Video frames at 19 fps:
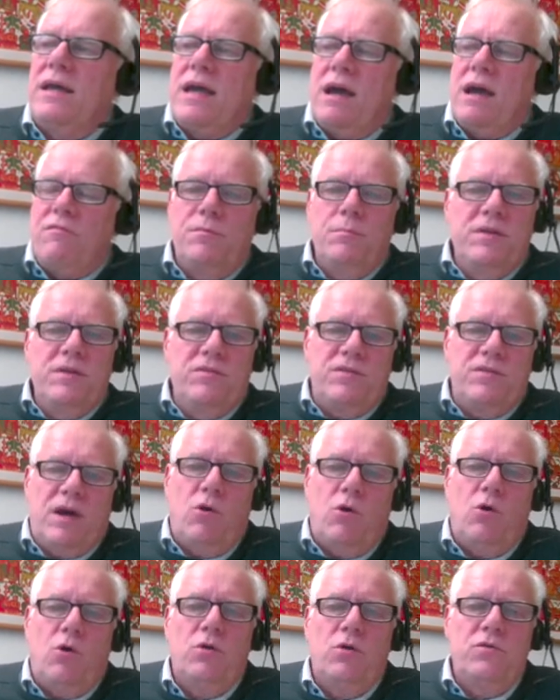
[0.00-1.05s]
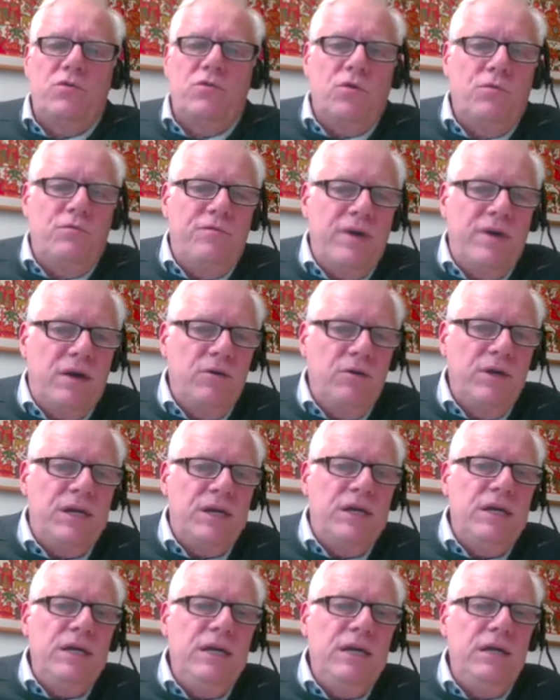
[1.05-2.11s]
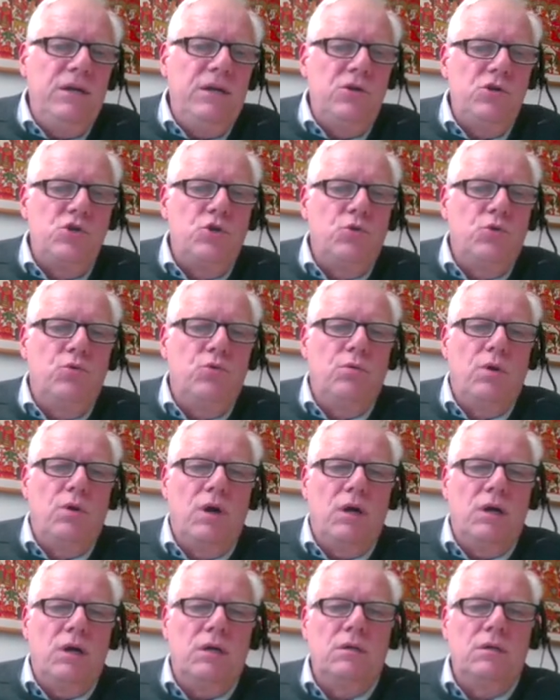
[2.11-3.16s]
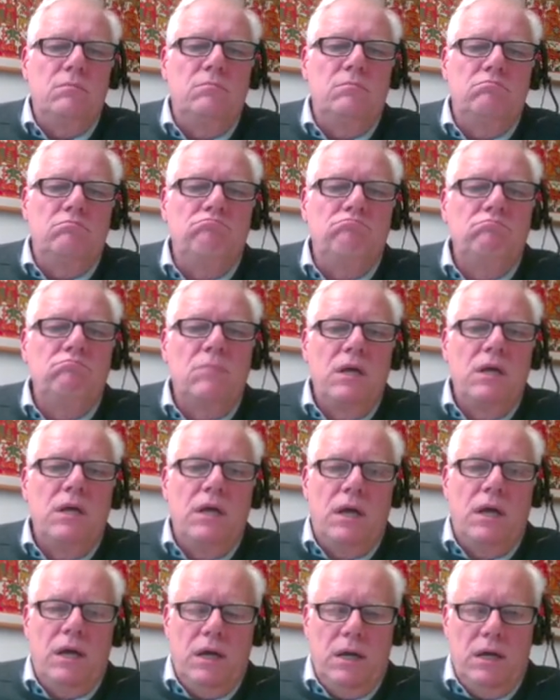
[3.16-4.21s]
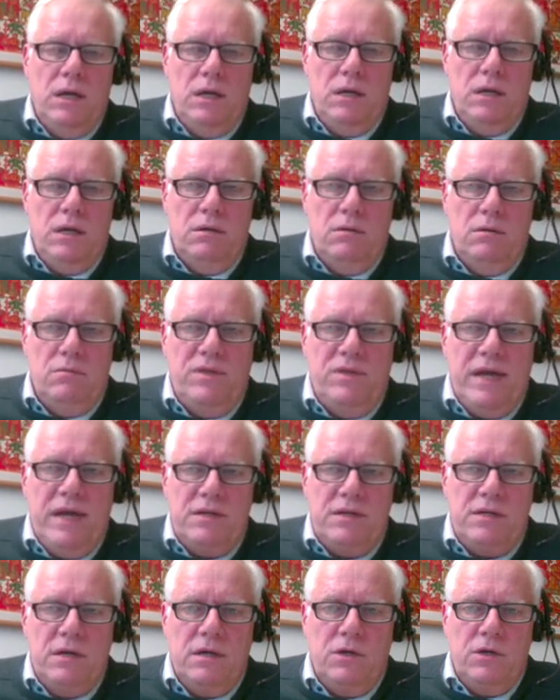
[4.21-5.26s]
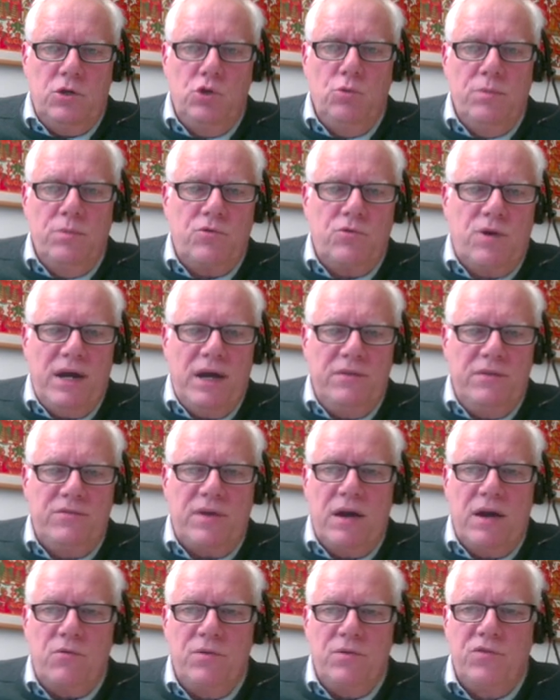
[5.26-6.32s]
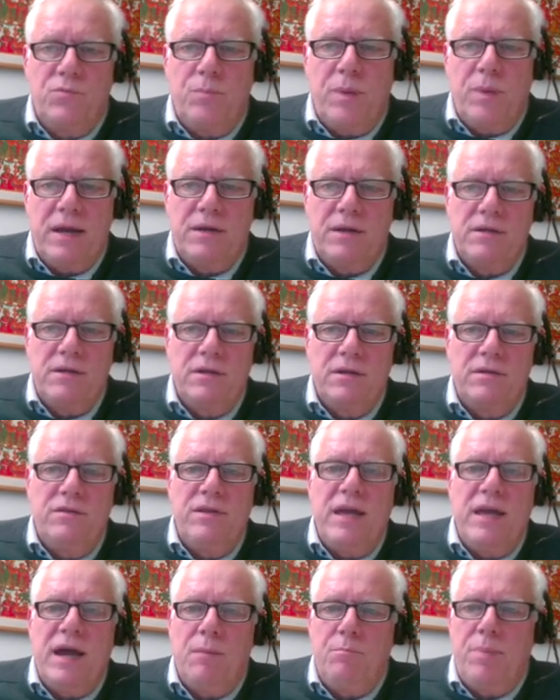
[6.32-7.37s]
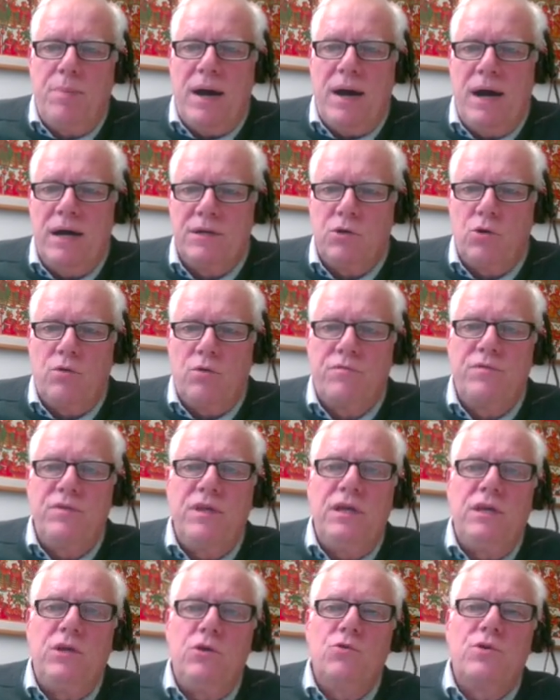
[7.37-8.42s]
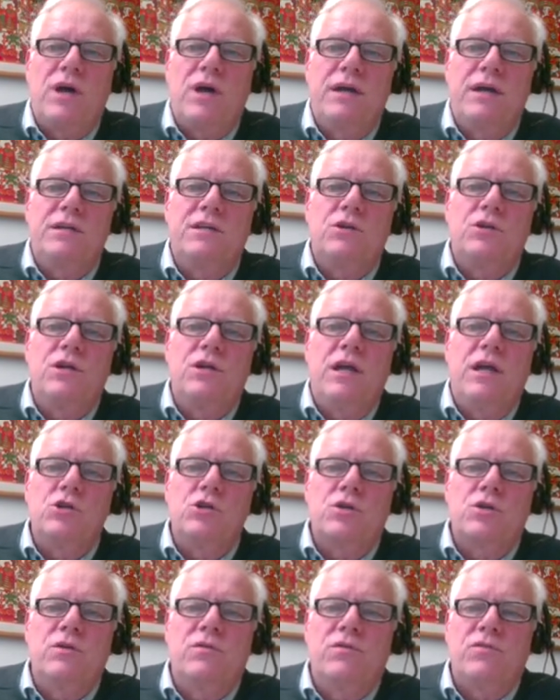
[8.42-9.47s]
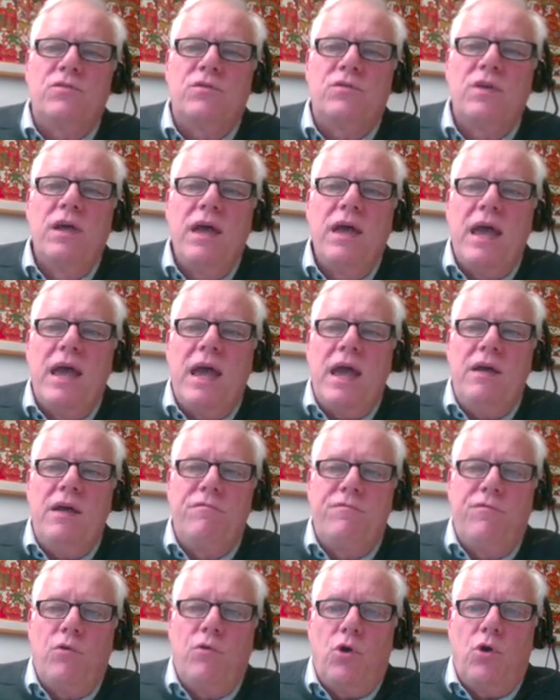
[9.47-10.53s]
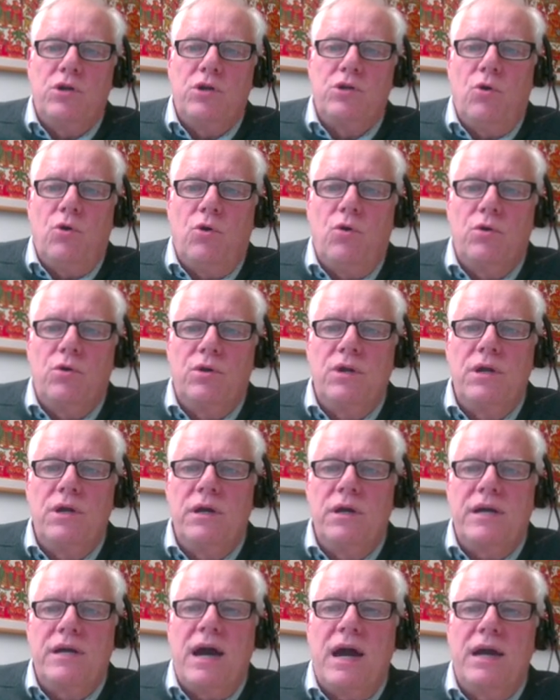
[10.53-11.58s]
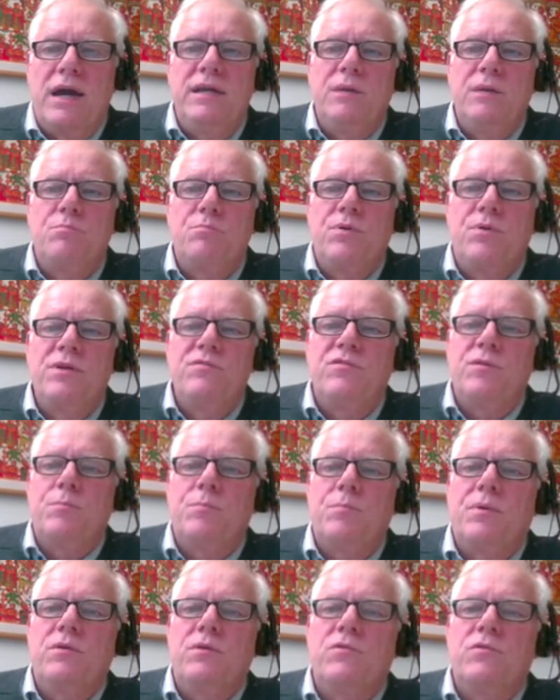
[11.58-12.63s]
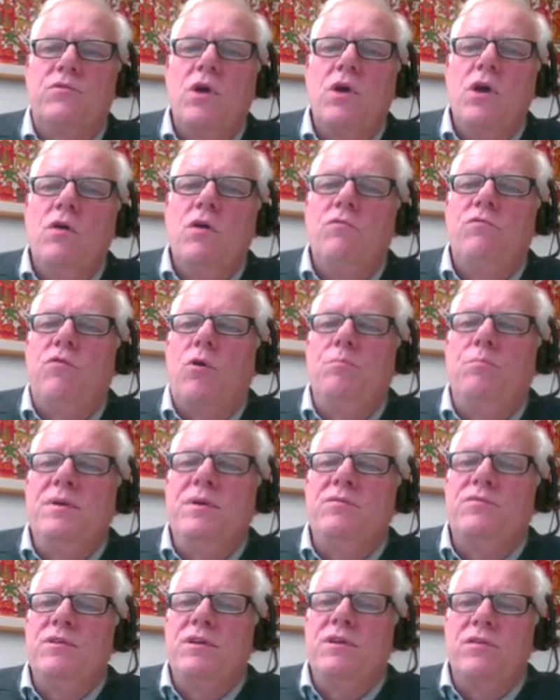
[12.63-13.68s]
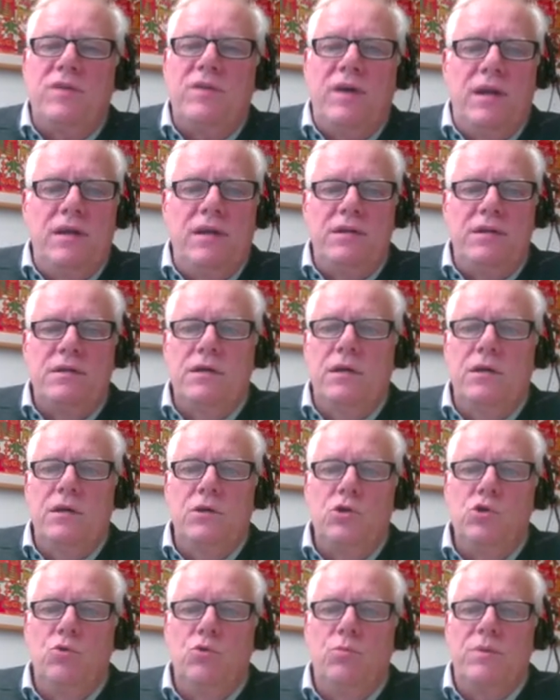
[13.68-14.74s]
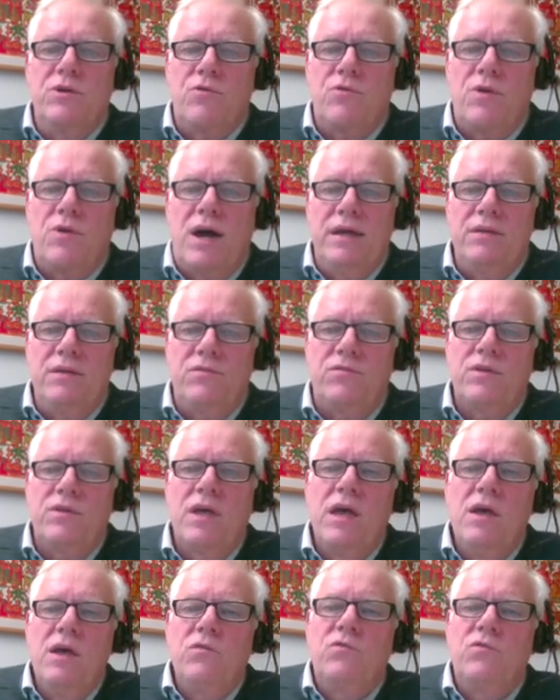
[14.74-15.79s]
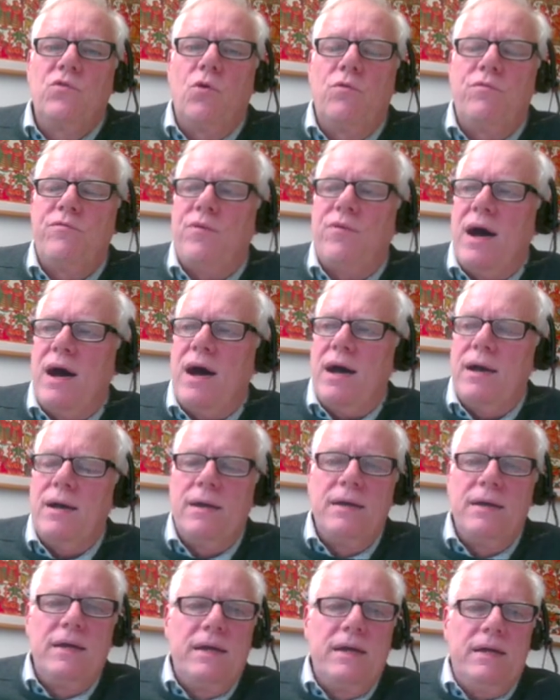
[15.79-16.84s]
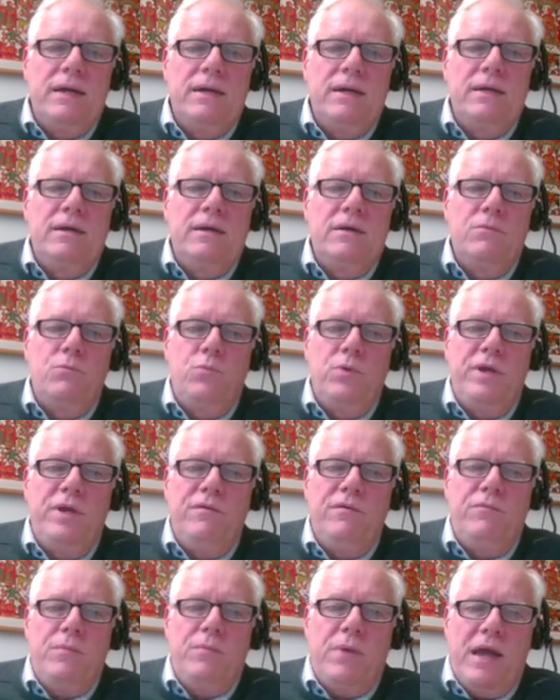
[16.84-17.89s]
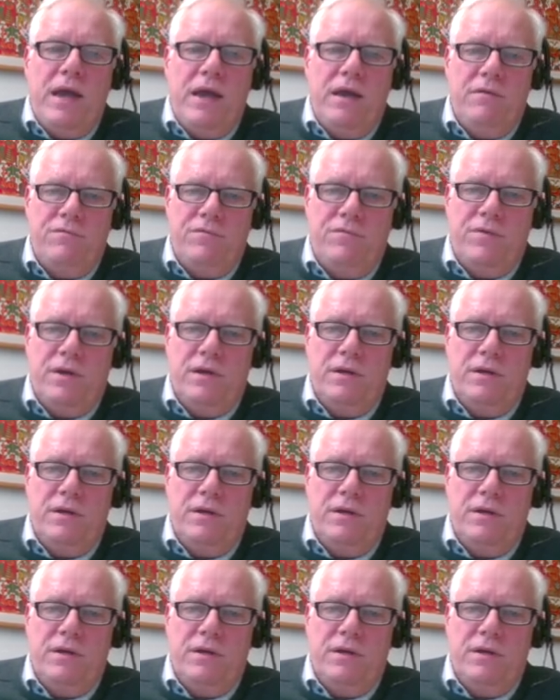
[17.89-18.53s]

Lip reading: governments are also very keen to that human rights are respected. They are part of the United Nations effort on guiding principles for business and human rights. So far, we have